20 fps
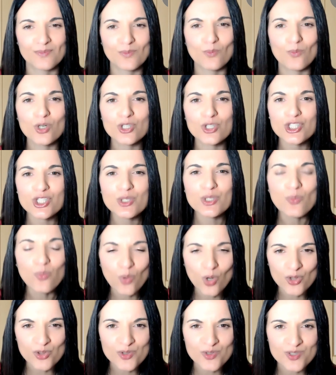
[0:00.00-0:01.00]
What do you
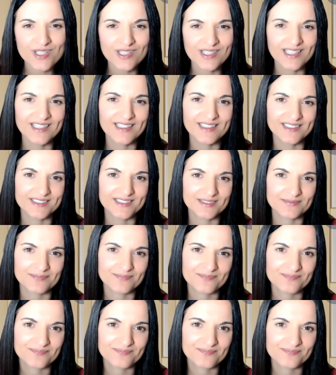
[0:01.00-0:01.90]
want to learn?